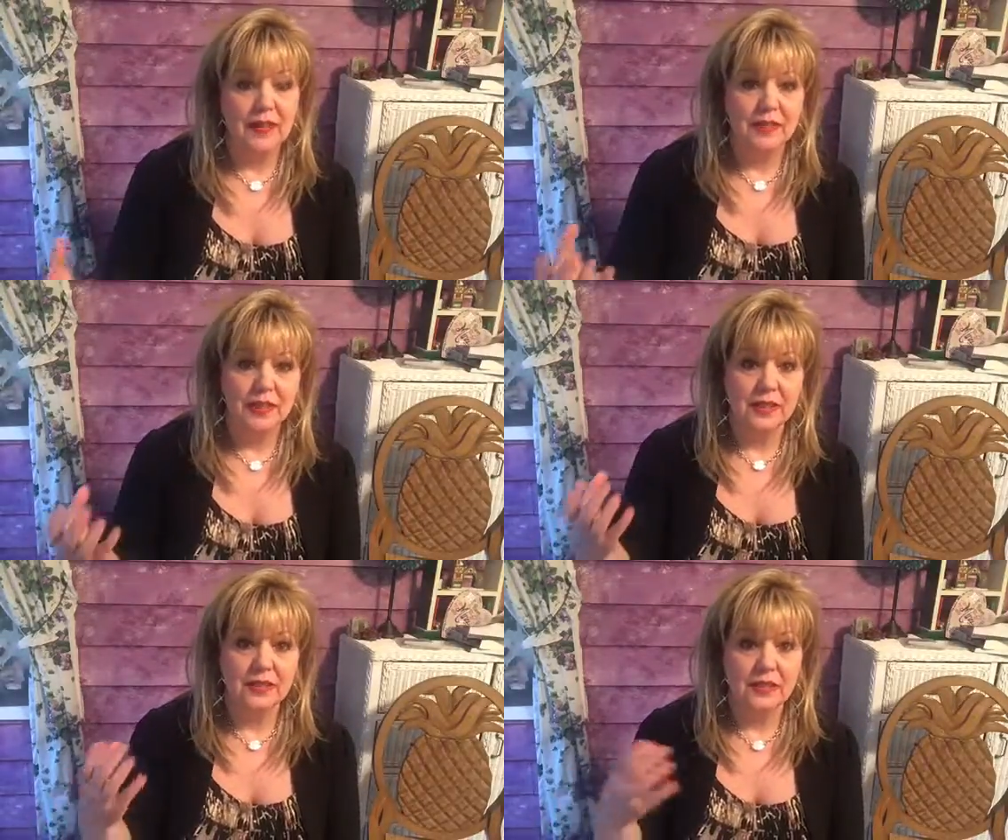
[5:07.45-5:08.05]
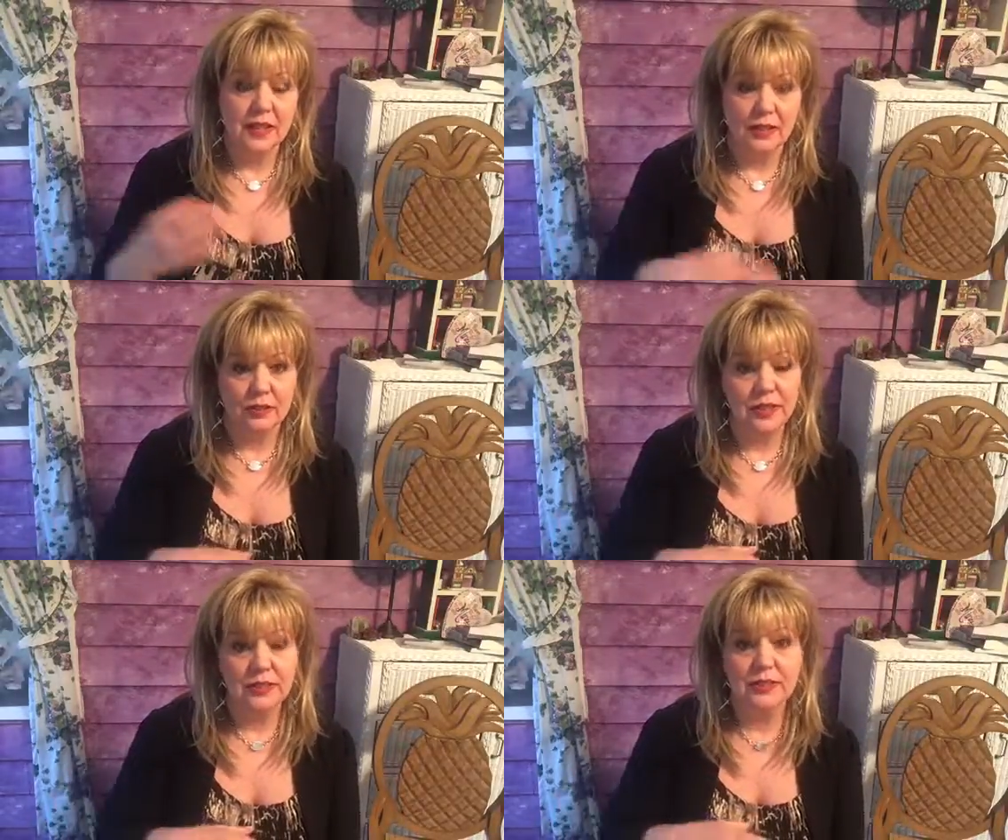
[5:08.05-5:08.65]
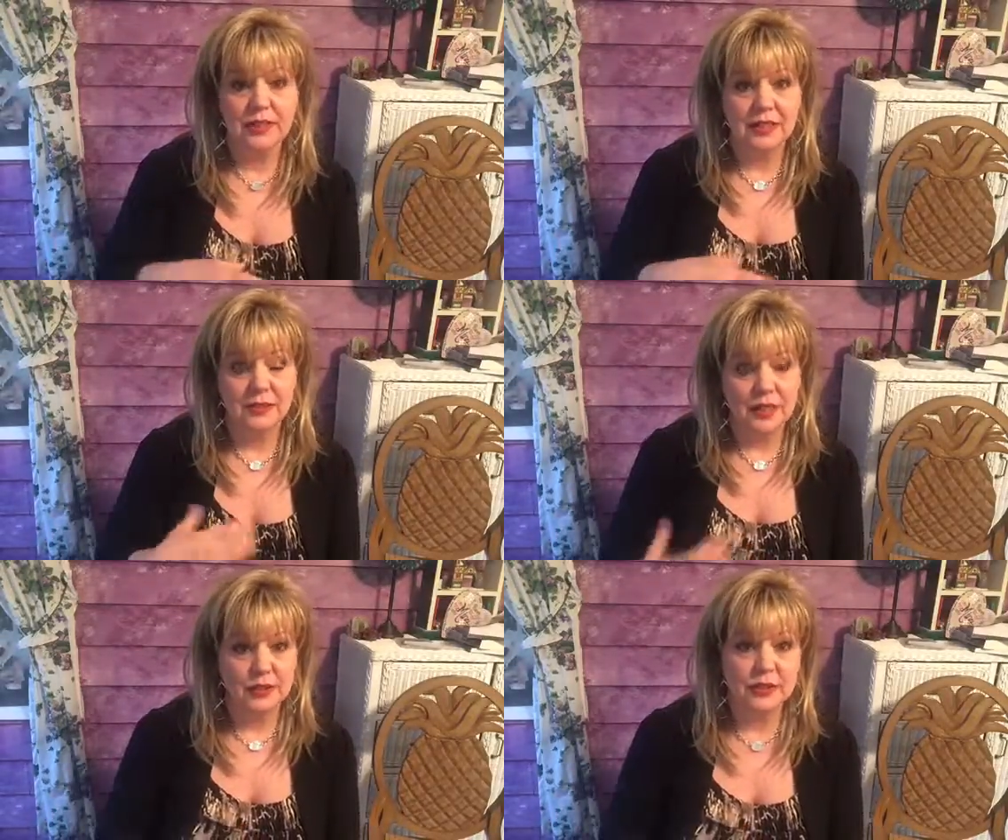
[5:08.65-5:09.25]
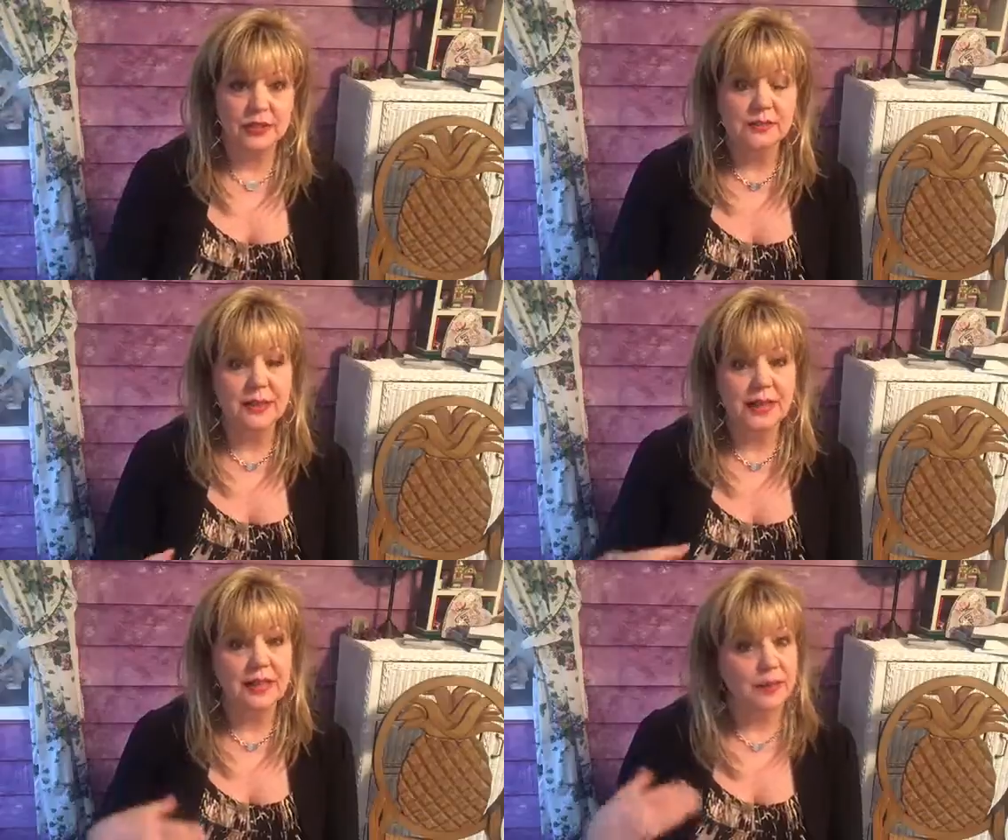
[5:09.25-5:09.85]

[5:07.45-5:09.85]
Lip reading: and then Carol Neal's going to introduce me,